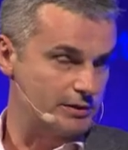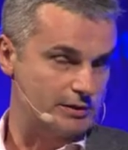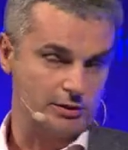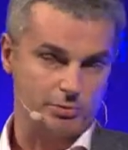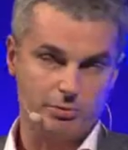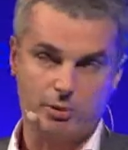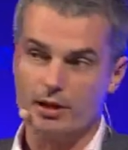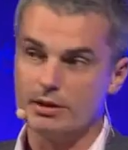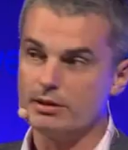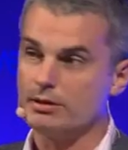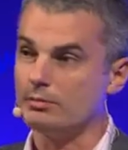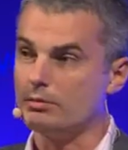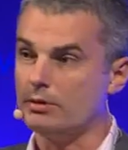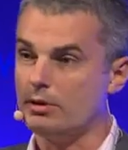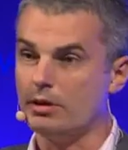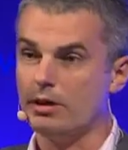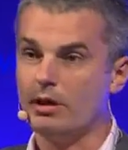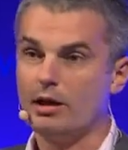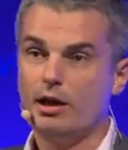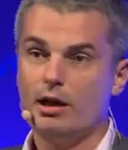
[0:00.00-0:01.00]
as possible.
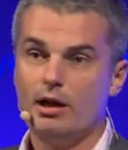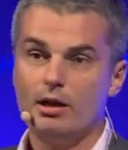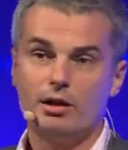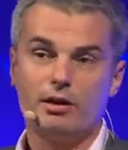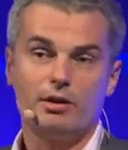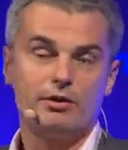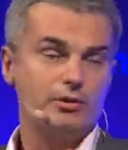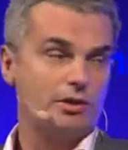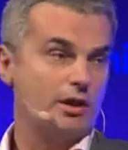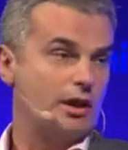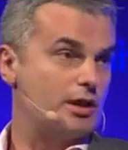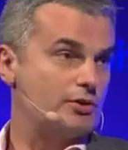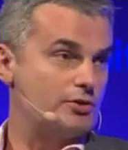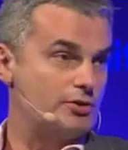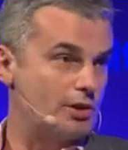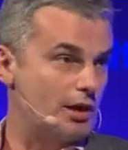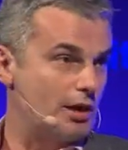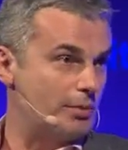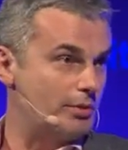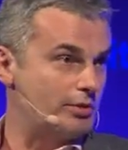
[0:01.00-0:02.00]
Clearly, our
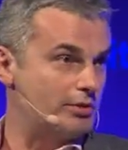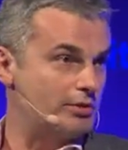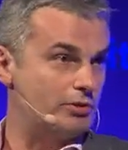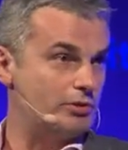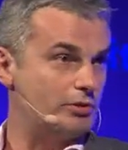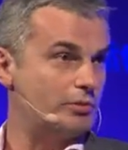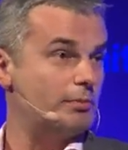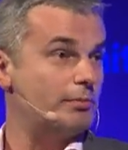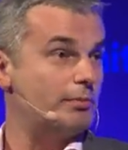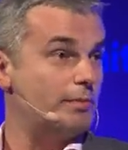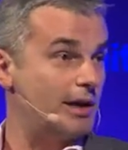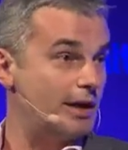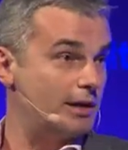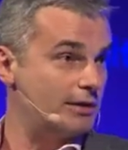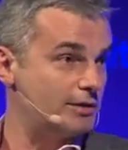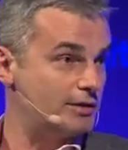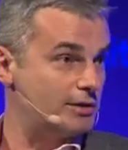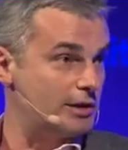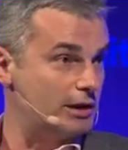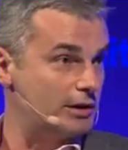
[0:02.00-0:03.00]
job is to make this
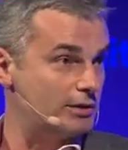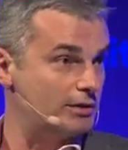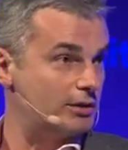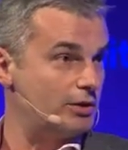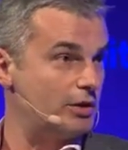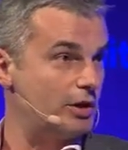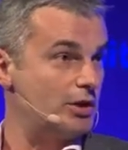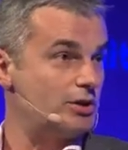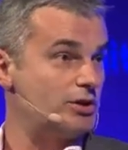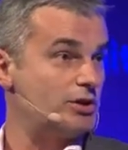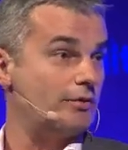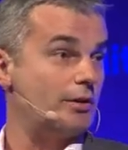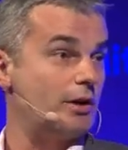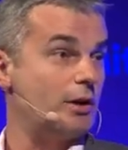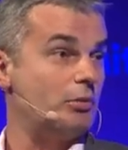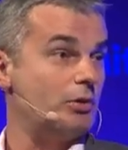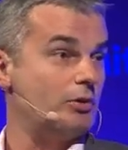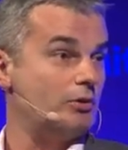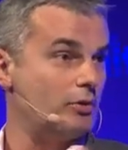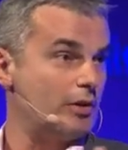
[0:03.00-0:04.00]
kind of technology
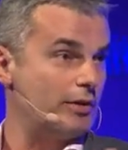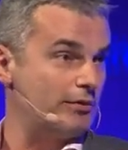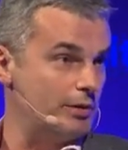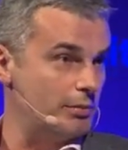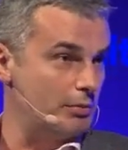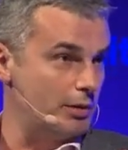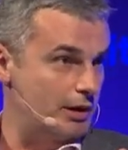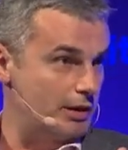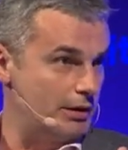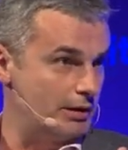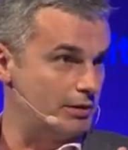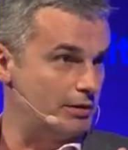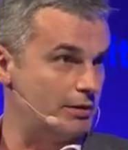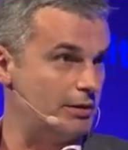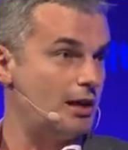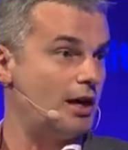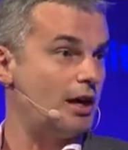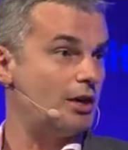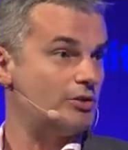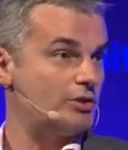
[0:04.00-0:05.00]
available to everybody,
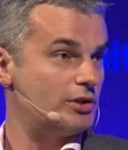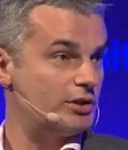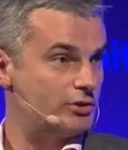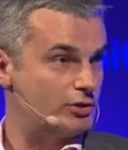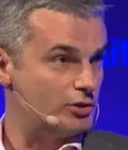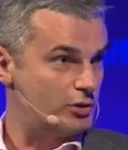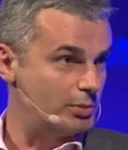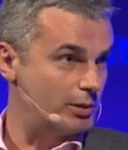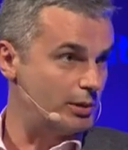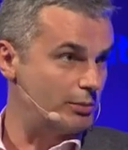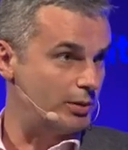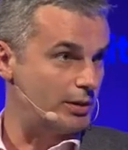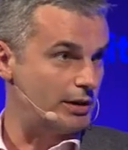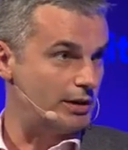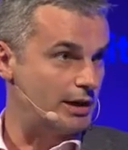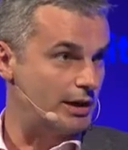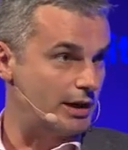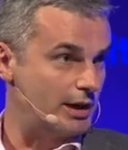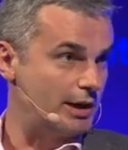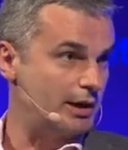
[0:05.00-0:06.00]
not just to people in
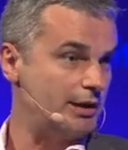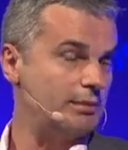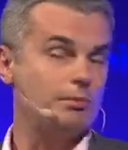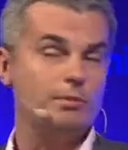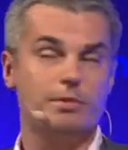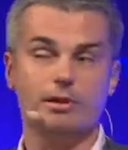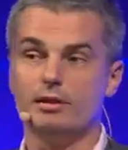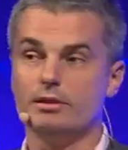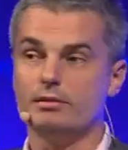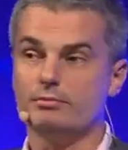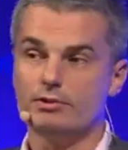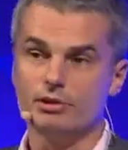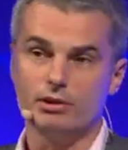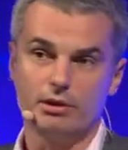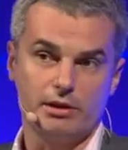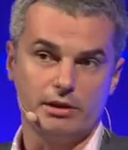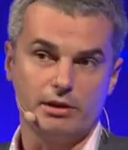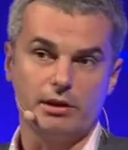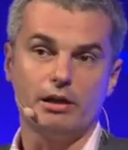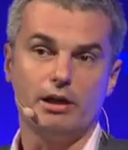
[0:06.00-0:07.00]
high end, but
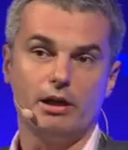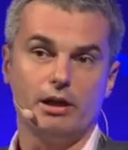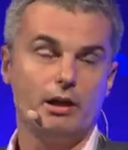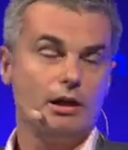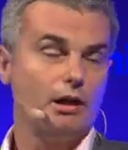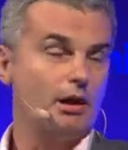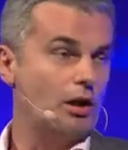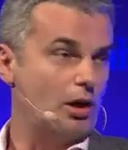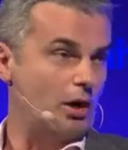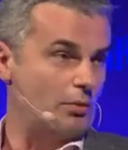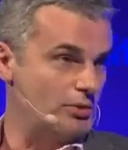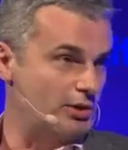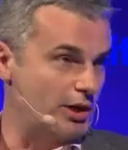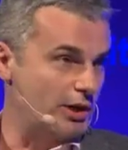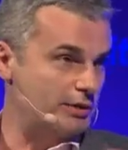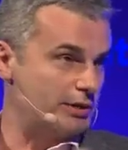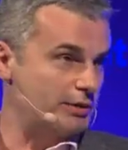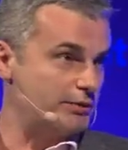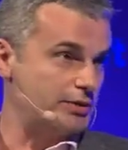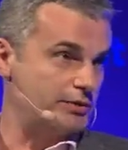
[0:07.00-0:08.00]
really
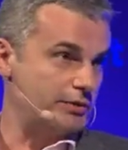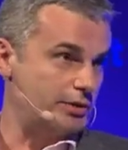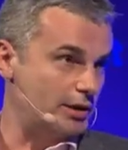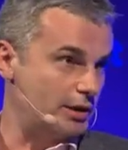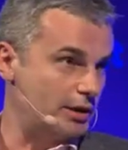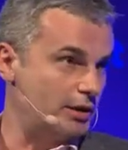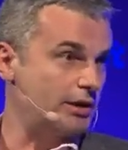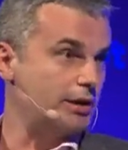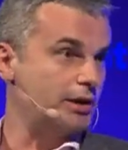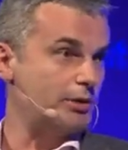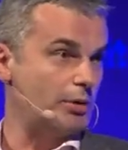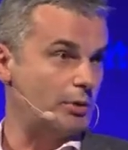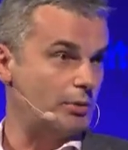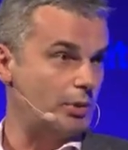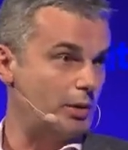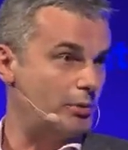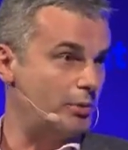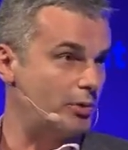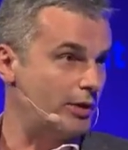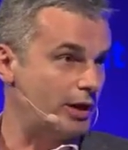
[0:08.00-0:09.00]
objective is very clear. We want to
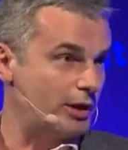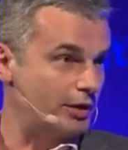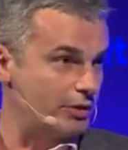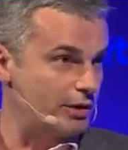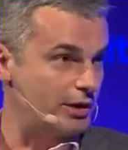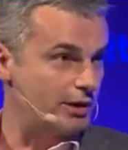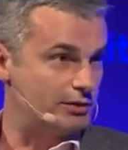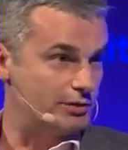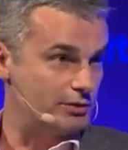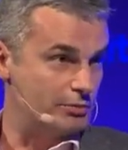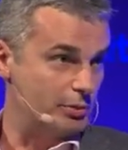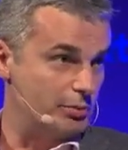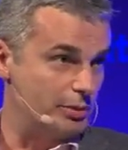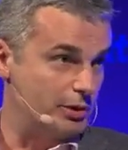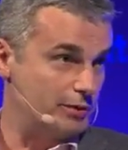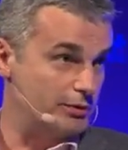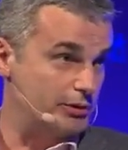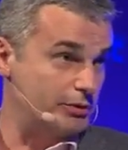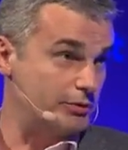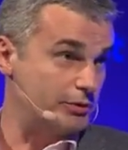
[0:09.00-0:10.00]
provide connected
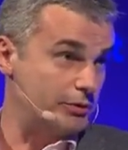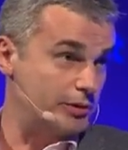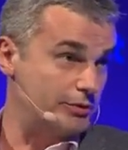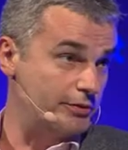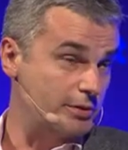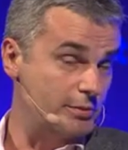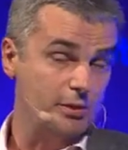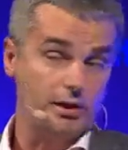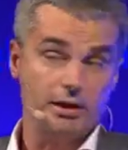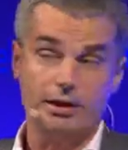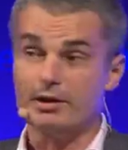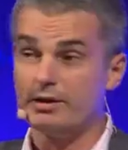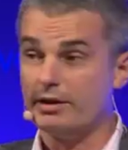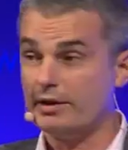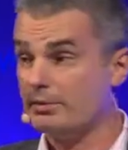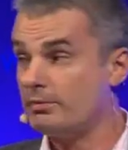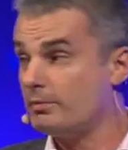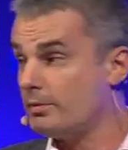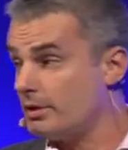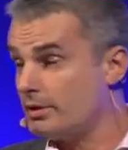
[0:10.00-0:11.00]
mobility for everybody, and that
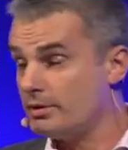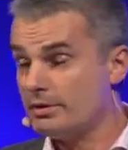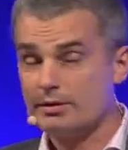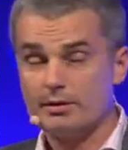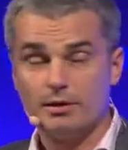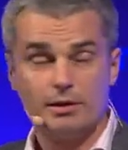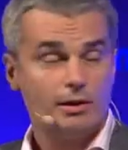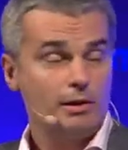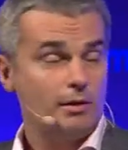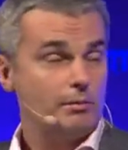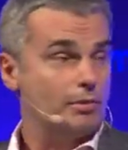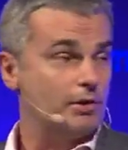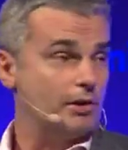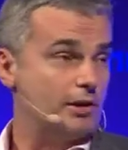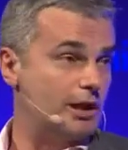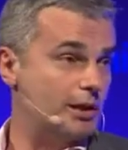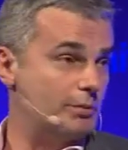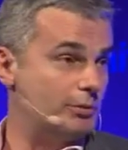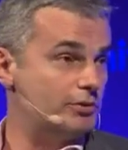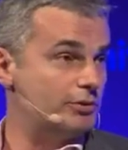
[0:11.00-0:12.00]
means being
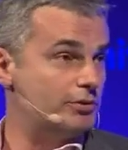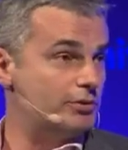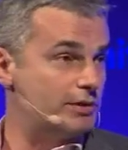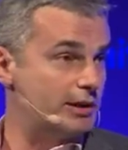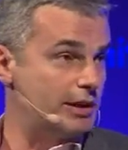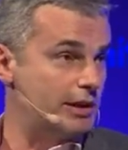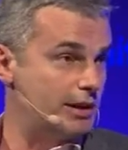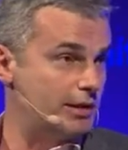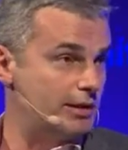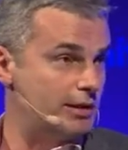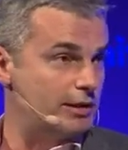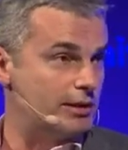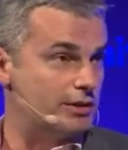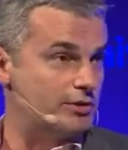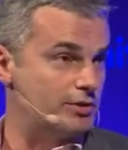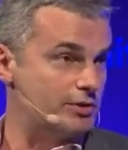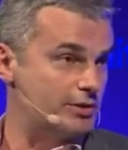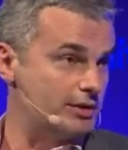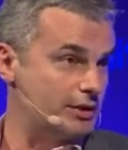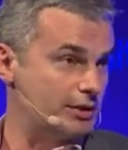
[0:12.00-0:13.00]
able to take
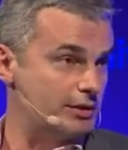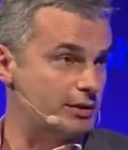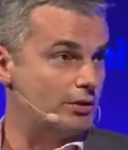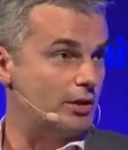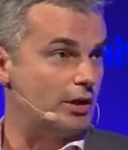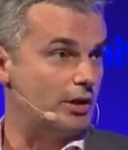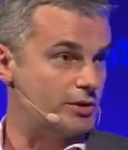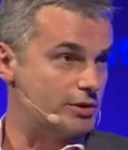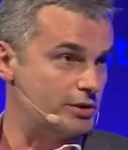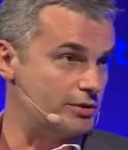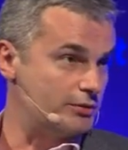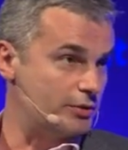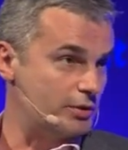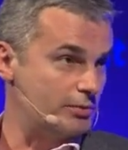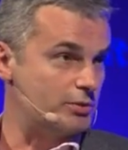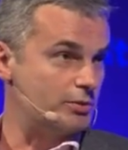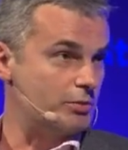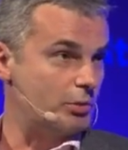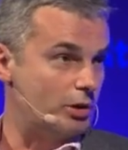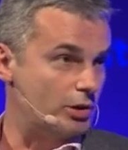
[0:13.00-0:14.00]
interesting technologies from
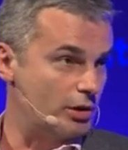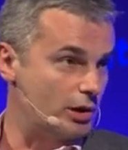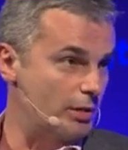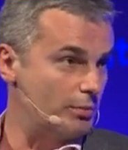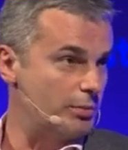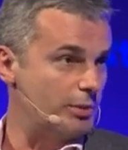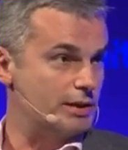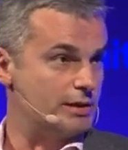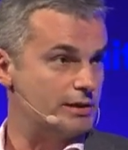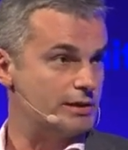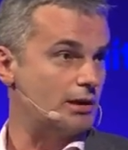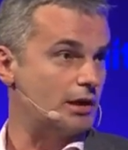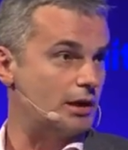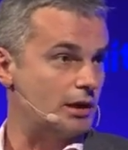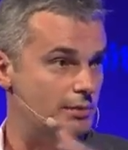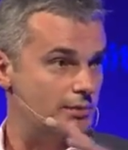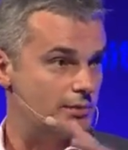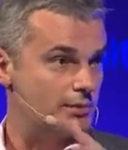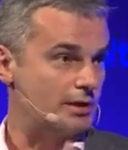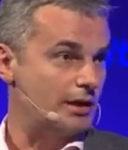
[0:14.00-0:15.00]
smaller companies,
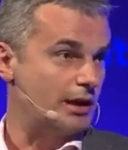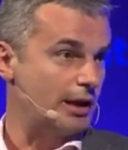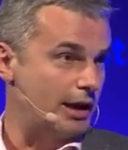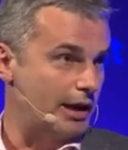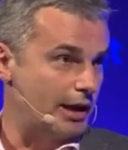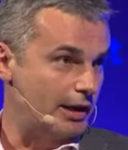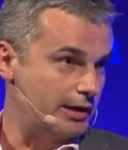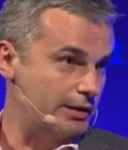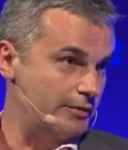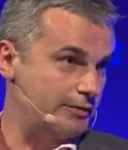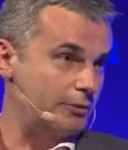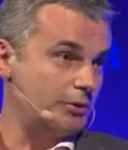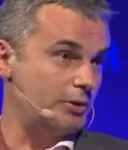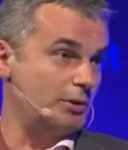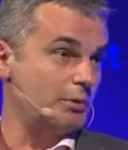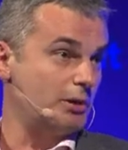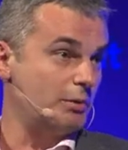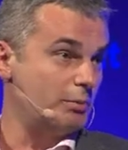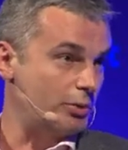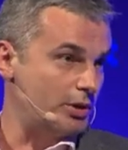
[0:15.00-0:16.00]
startups, and
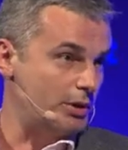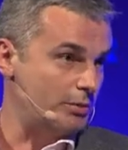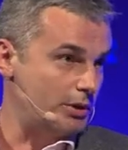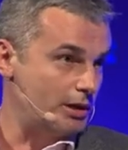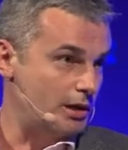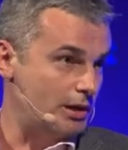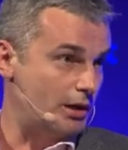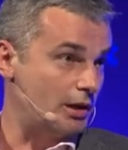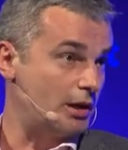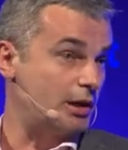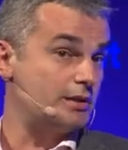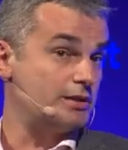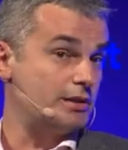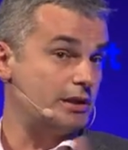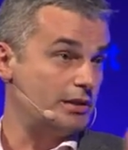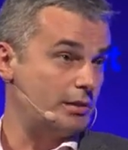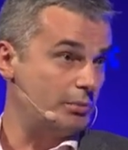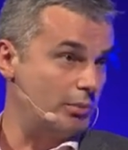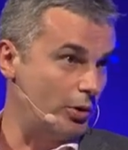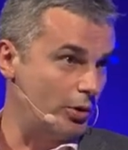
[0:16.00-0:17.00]
affordably put them in our cars and
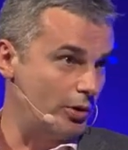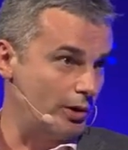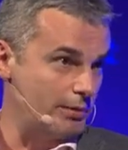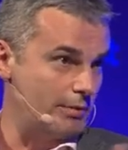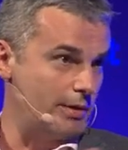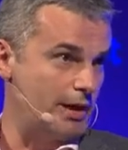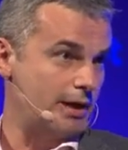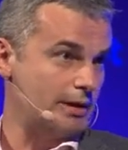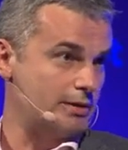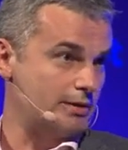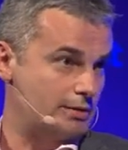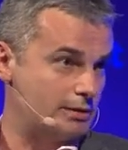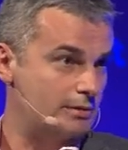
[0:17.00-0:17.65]
deploy in mass.